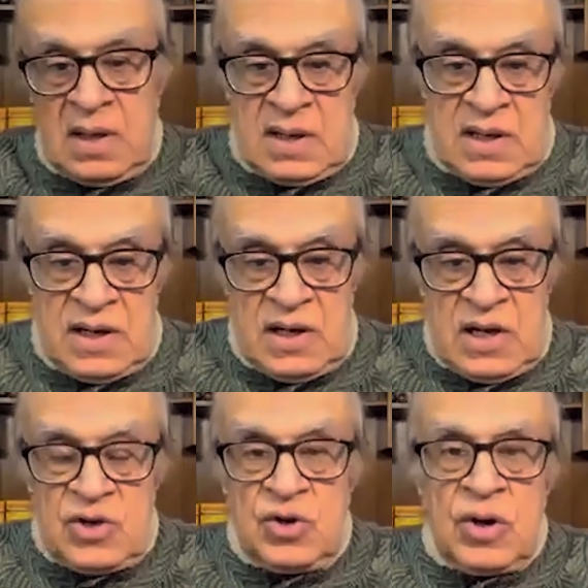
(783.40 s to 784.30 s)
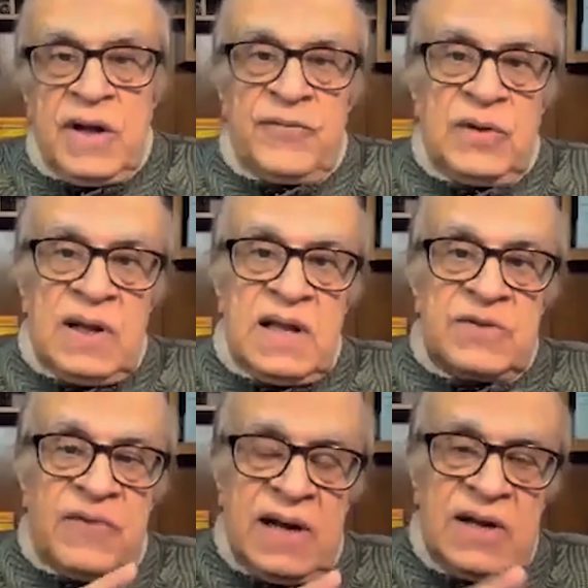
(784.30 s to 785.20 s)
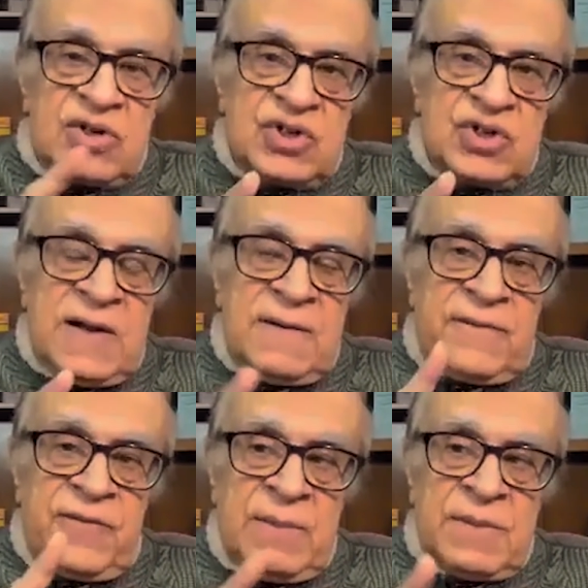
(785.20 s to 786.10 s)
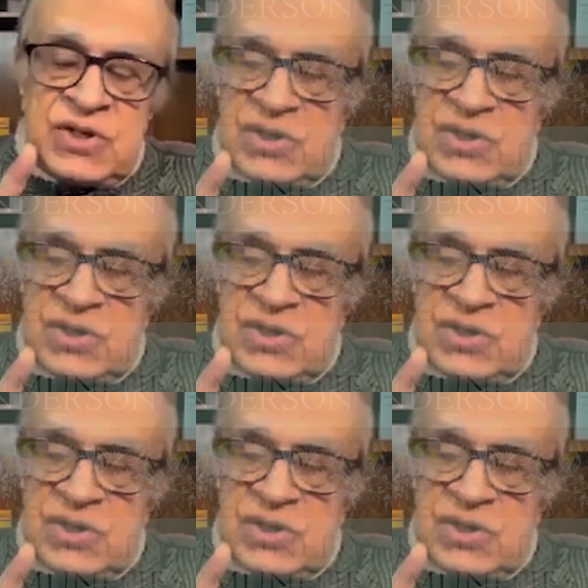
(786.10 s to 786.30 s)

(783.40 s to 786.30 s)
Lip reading: If it's very interesting, famous